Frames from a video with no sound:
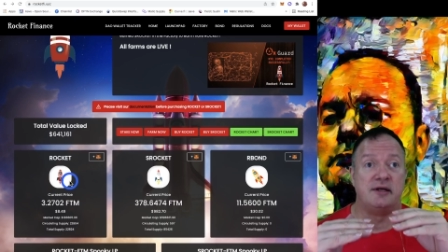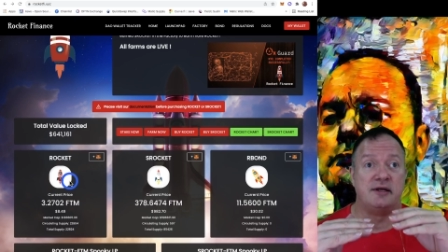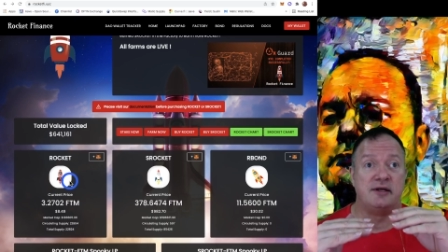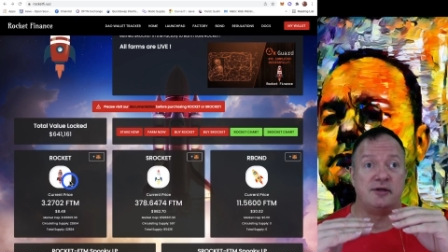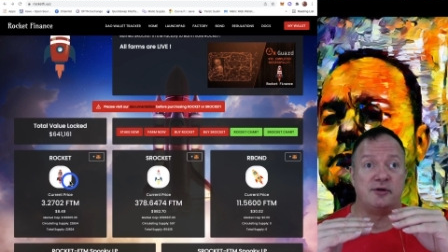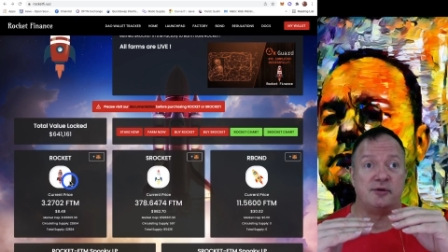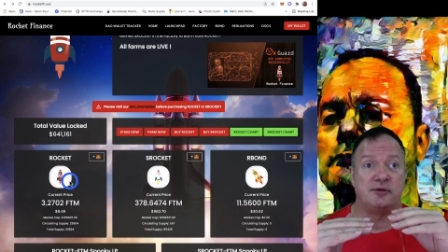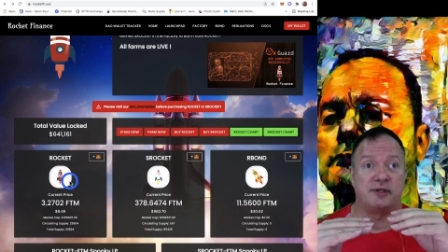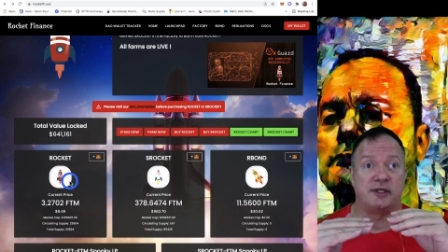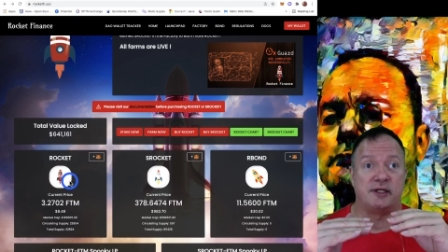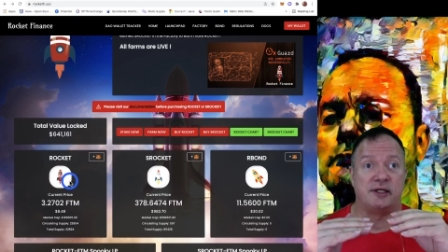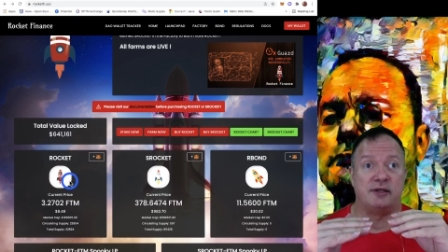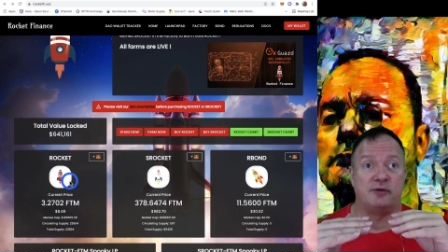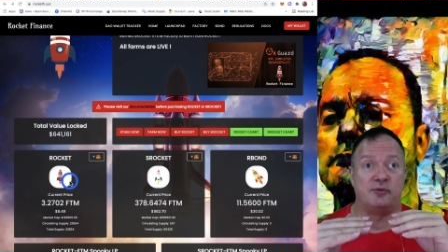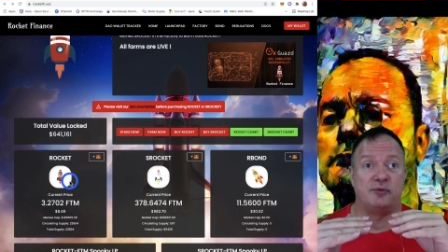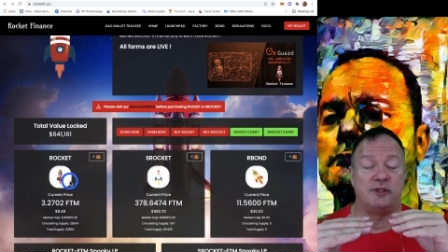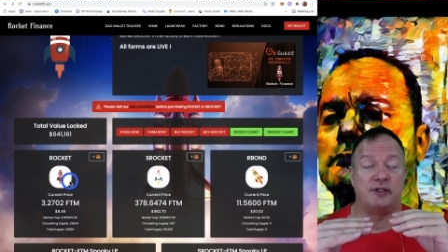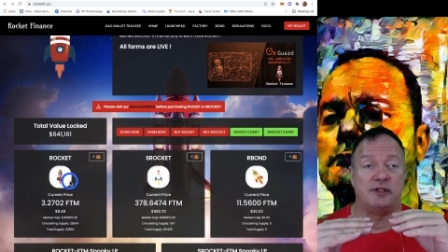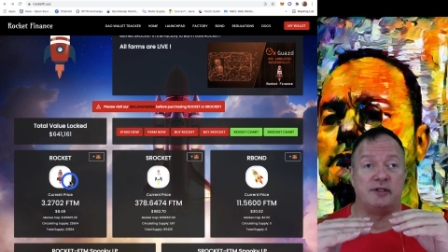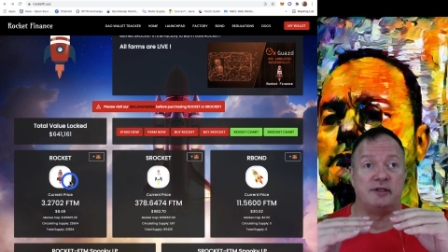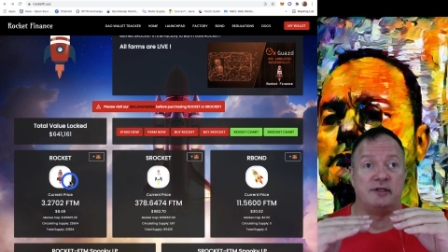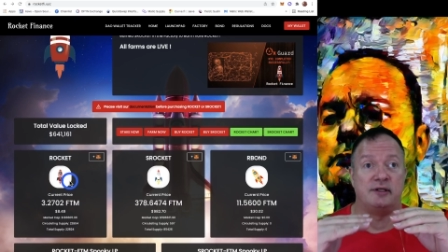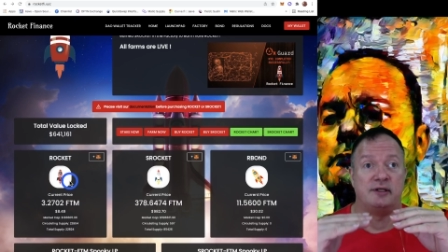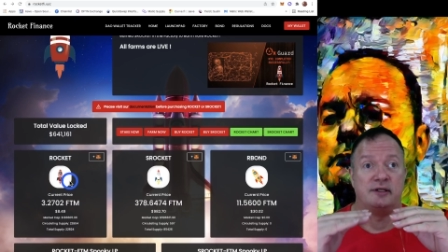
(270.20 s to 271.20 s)
Okay,
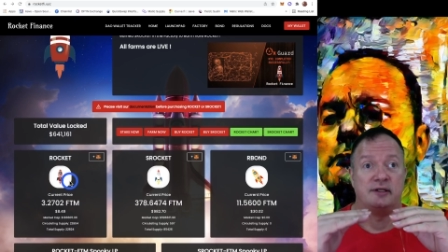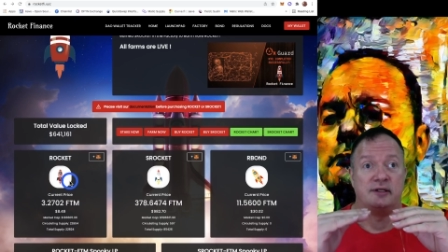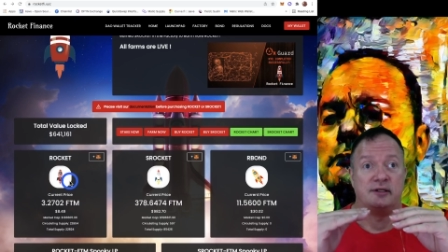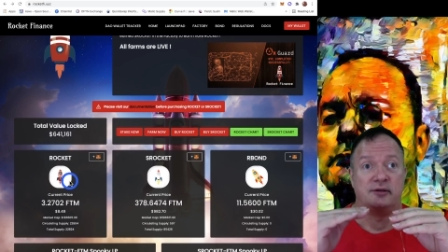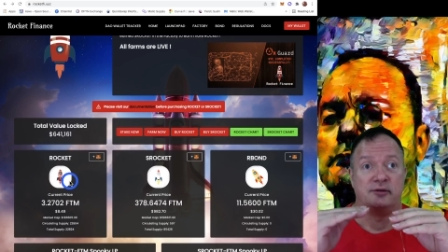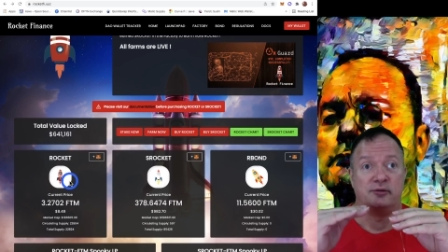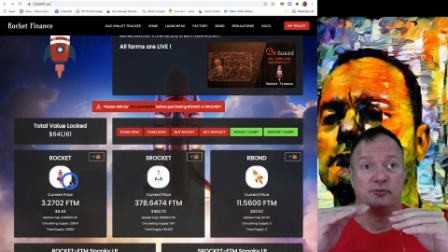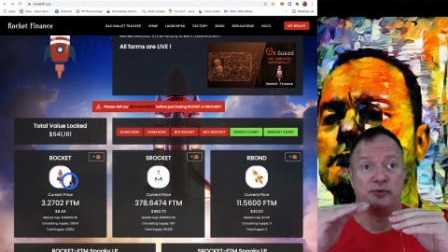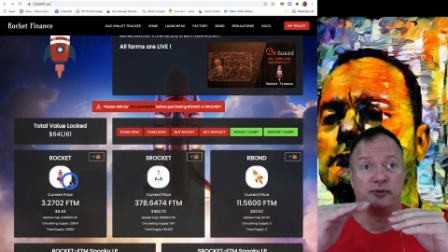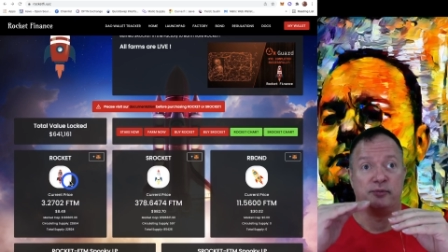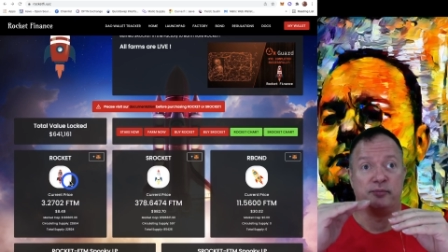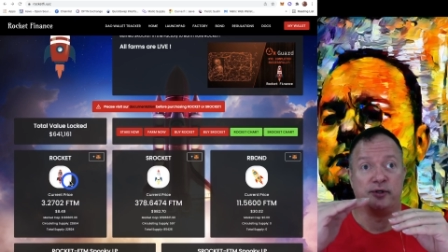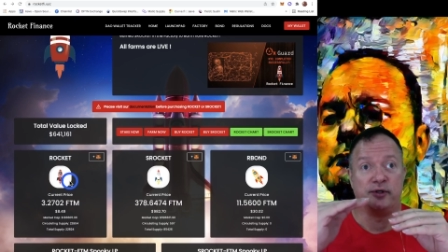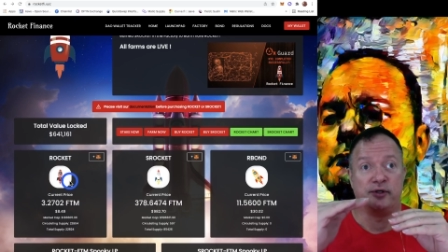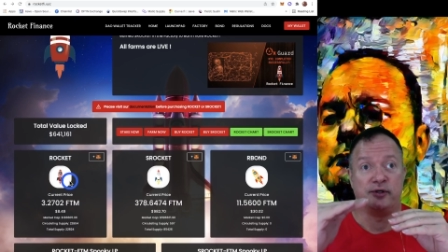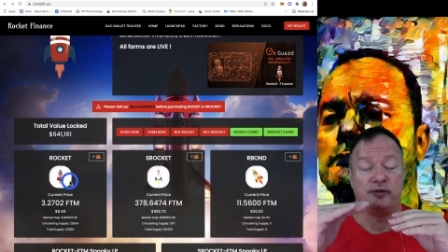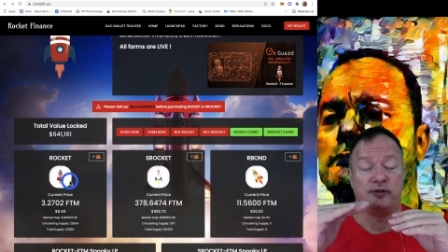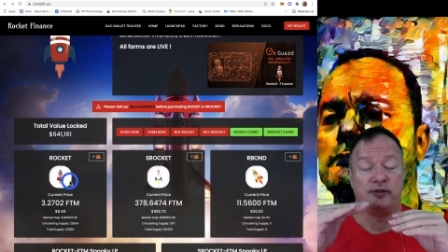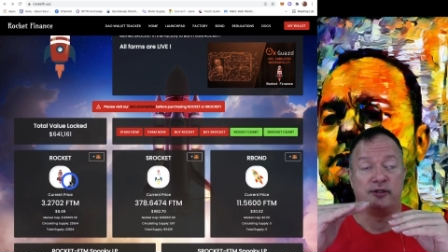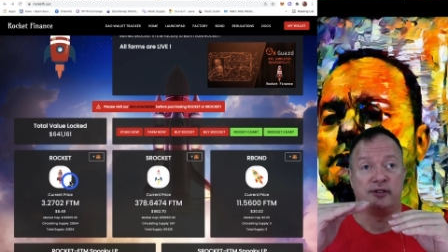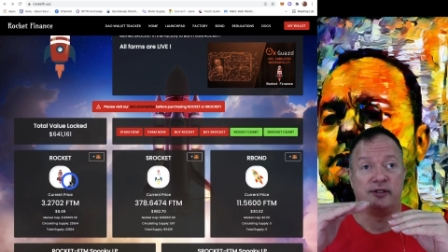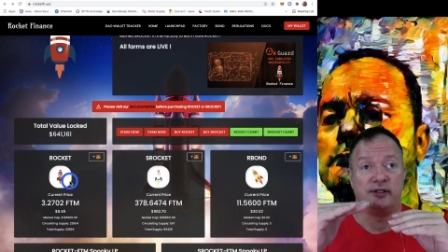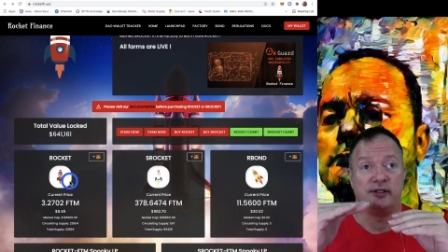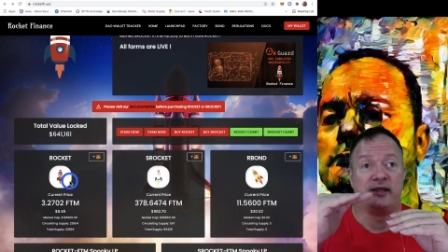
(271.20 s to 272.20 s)
when we
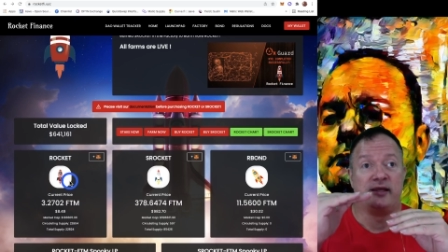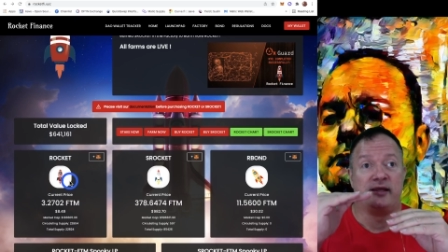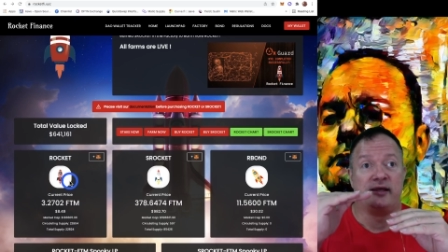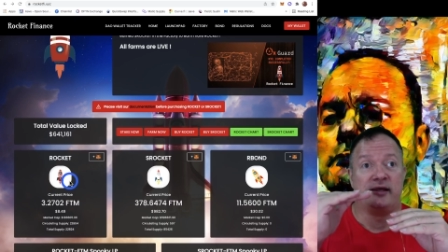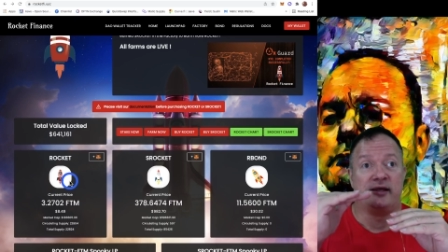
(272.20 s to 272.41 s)
burn